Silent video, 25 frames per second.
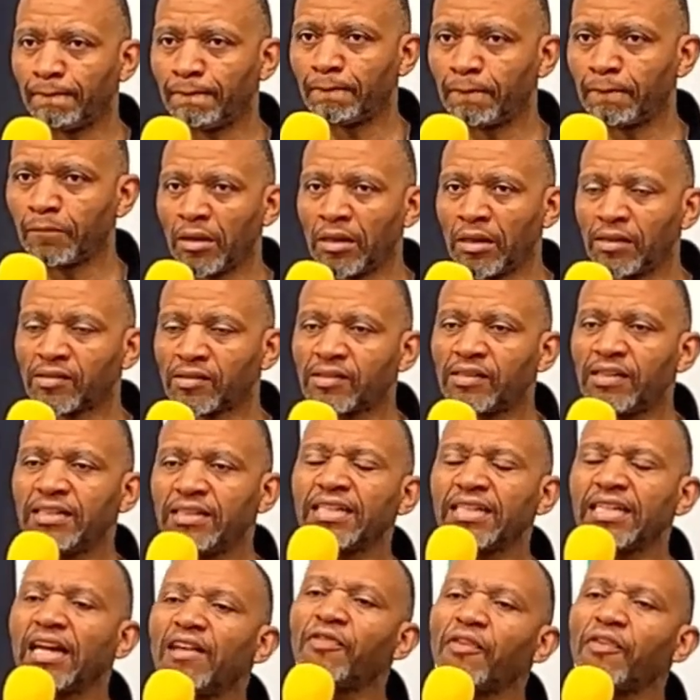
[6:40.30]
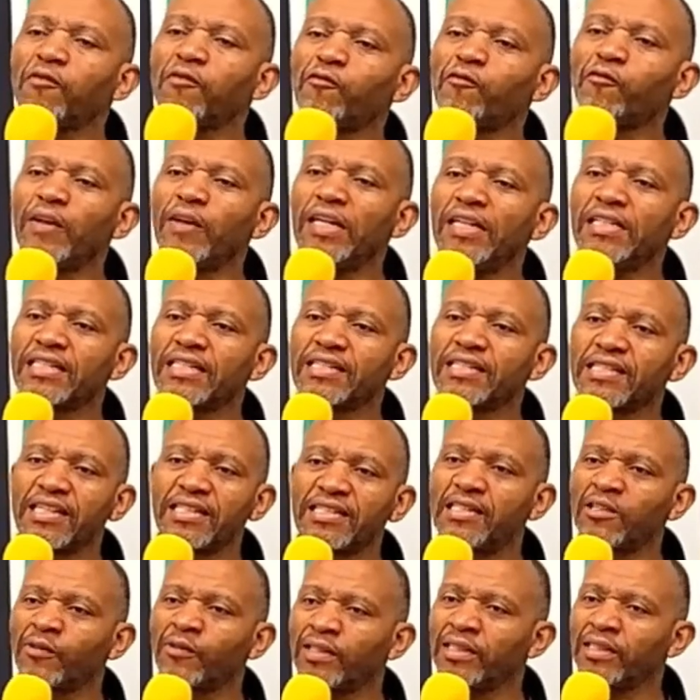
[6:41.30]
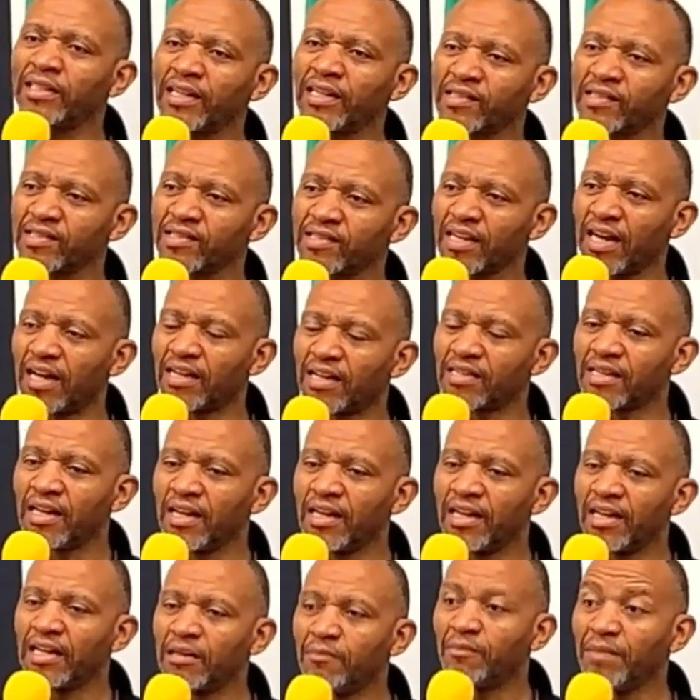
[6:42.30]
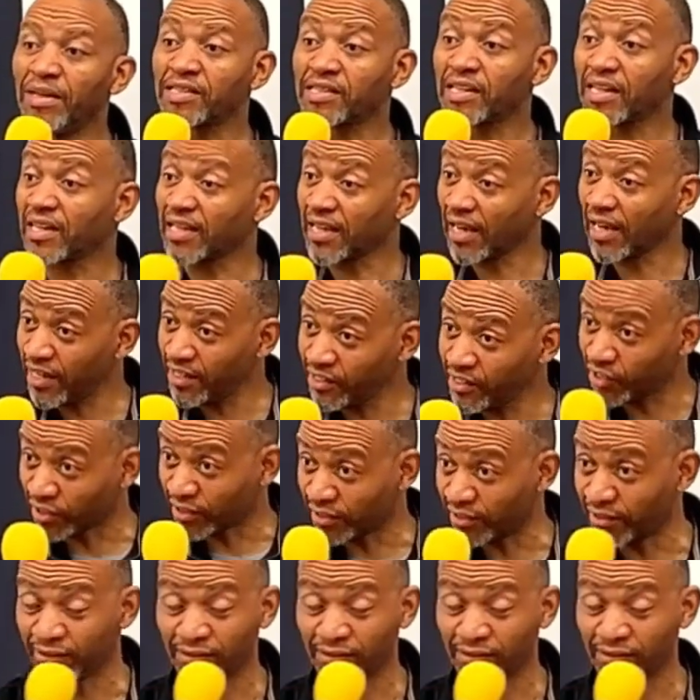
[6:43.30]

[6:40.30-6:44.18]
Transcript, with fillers: Sitting at the feet is a different exercise. It means engaging.